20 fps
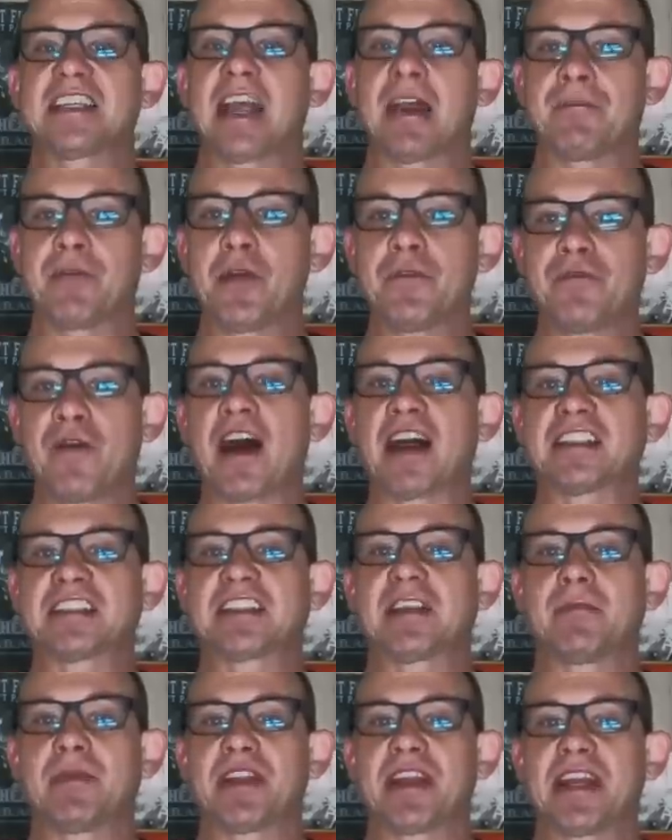if you find
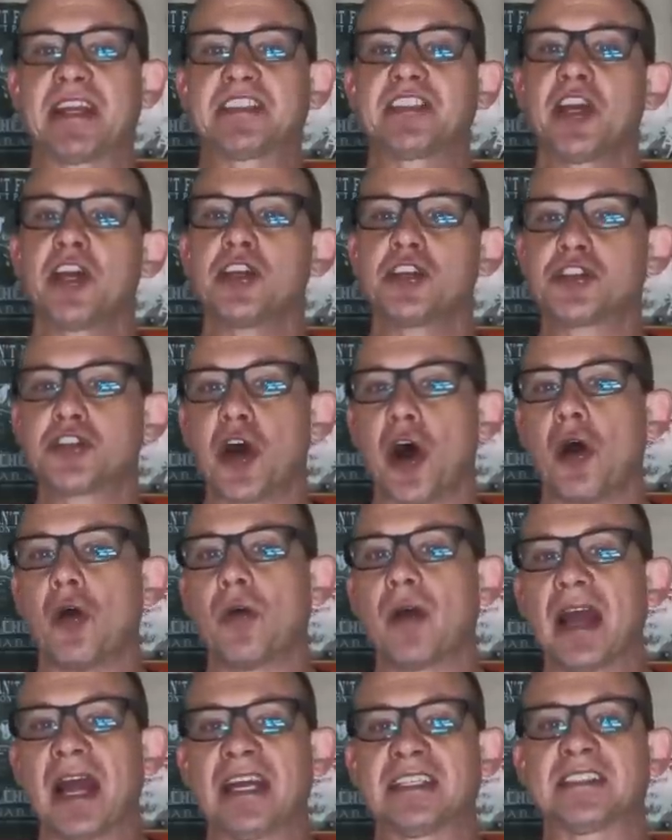some of these,
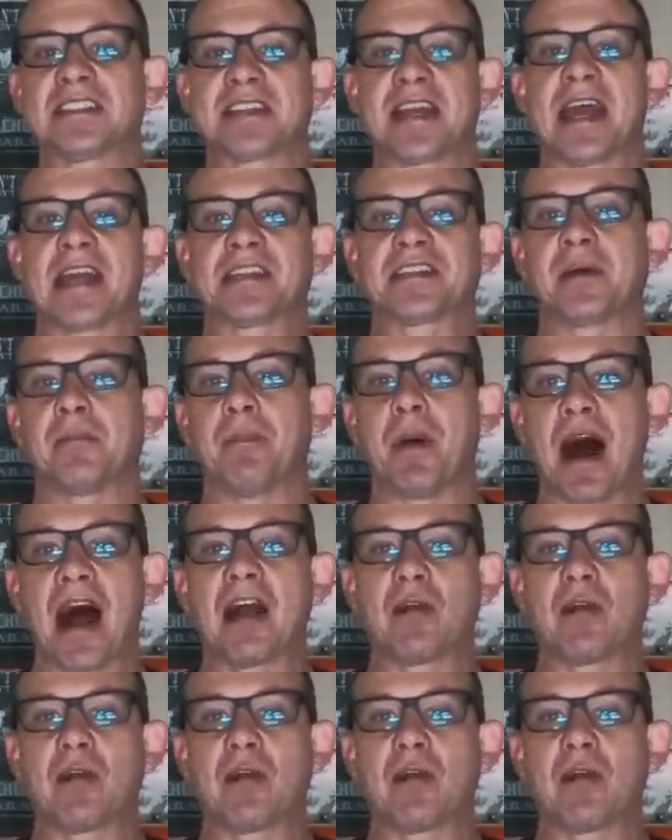don't hesitate to buy